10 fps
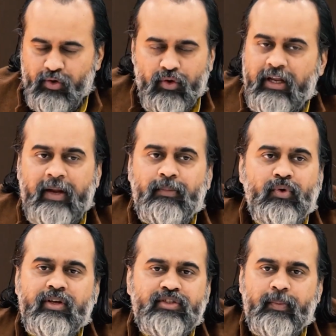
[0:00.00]
to keep
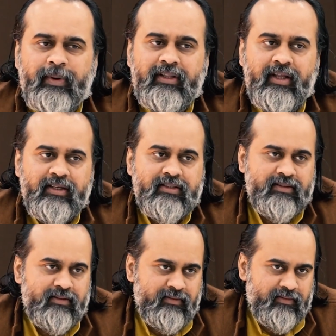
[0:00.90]
doing stupid
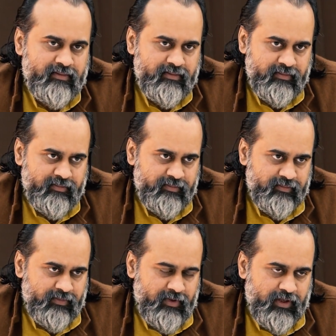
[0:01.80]
things.
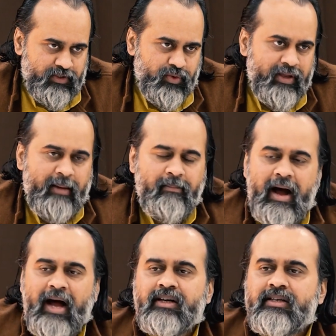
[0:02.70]
So he
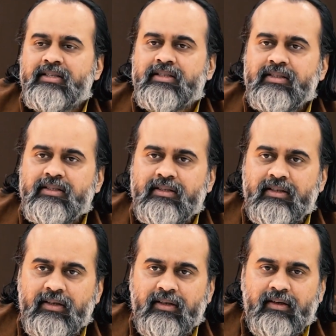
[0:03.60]
embarks
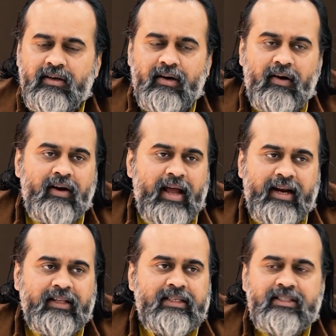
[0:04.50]
on
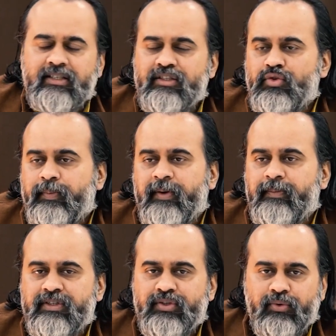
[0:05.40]
another such stupid
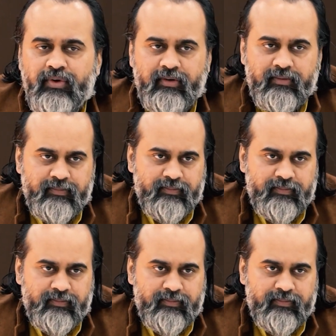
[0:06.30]
pursuit,